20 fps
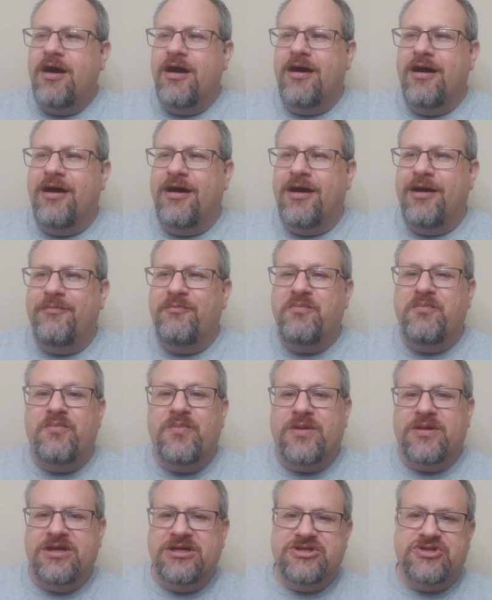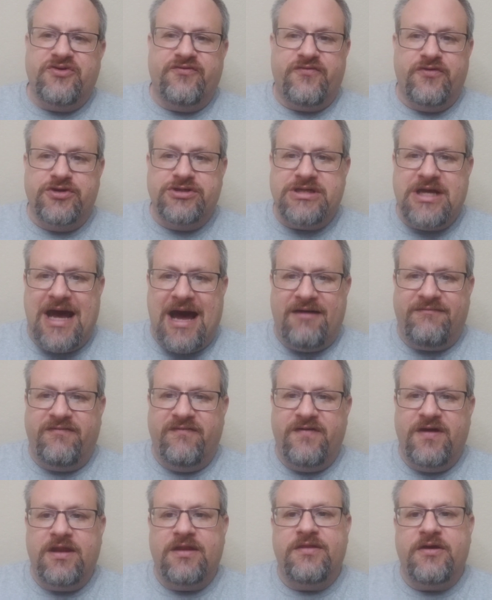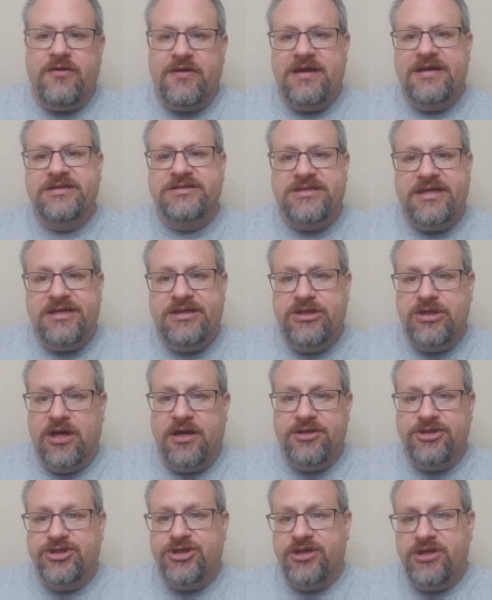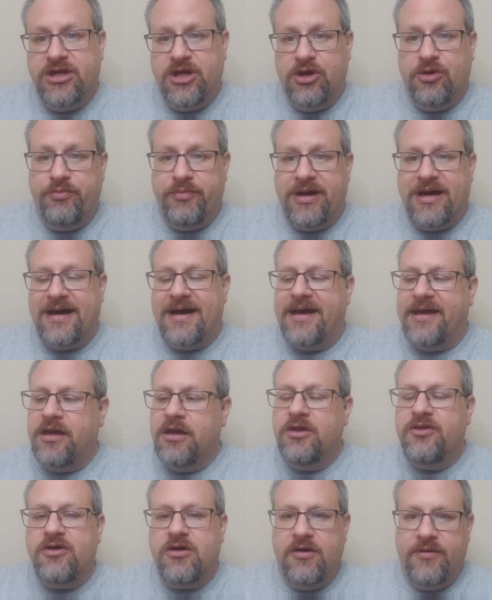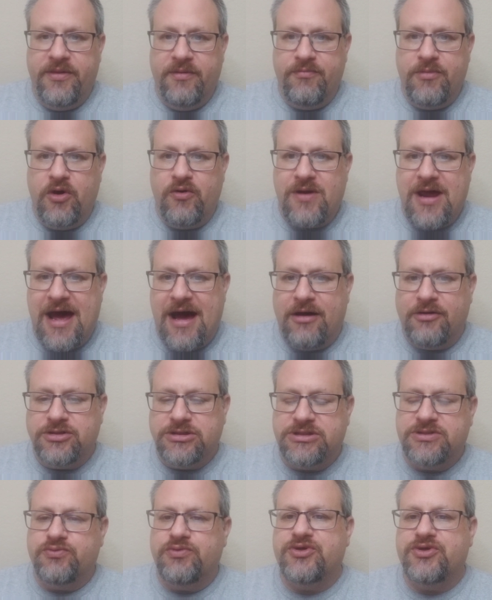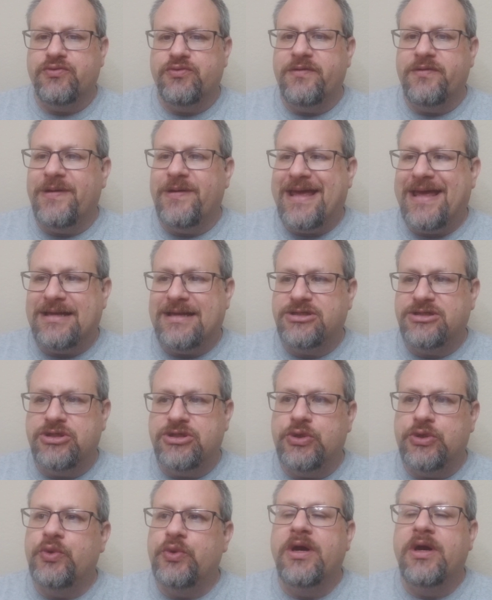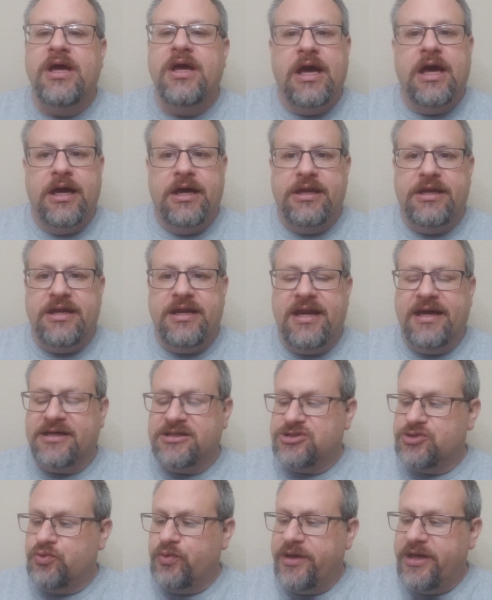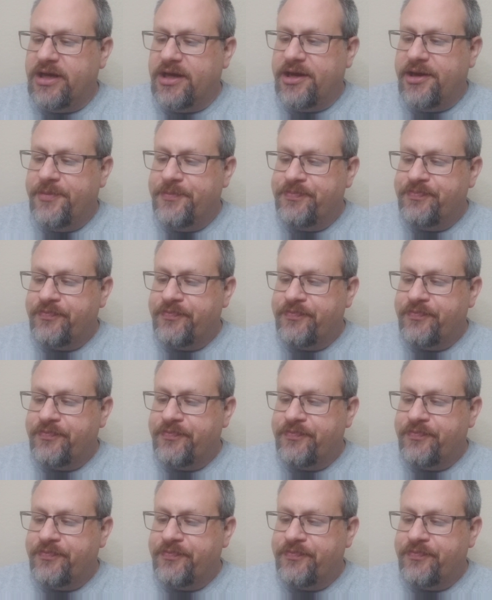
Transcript: At least the first half of it. There is a dungeon nearby called the Moat House, which we will get to next week.